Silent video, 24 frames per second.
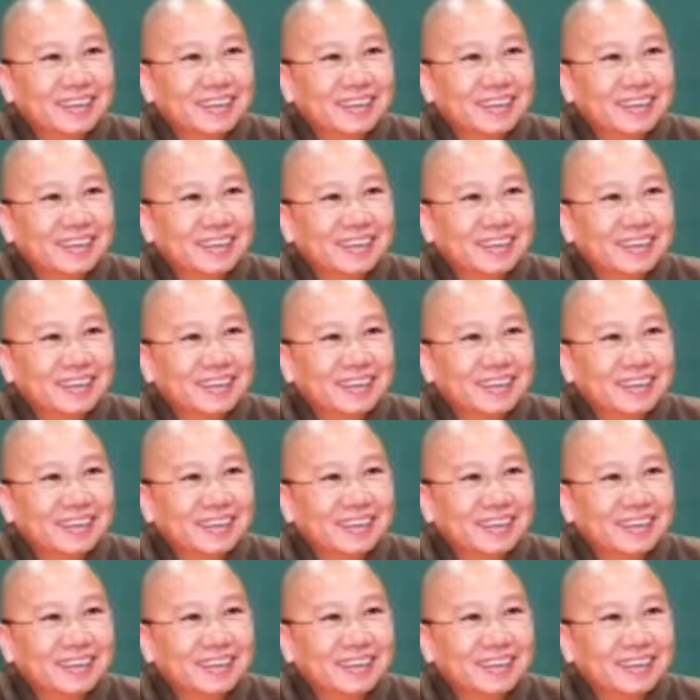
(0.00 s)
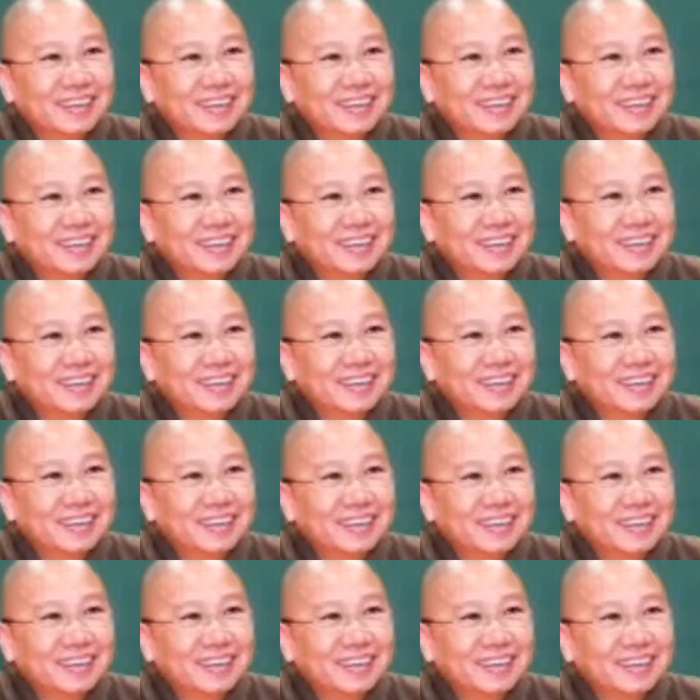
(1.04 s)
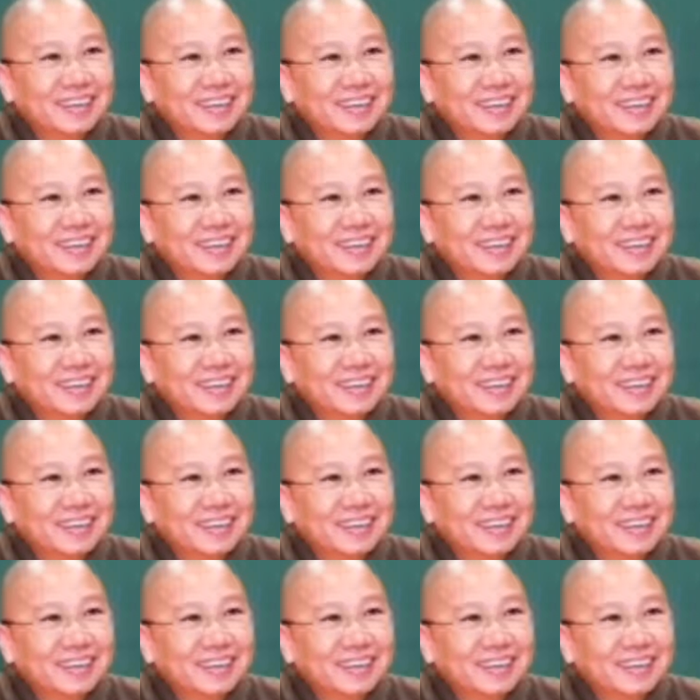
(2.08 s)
No one is speaking in this clip.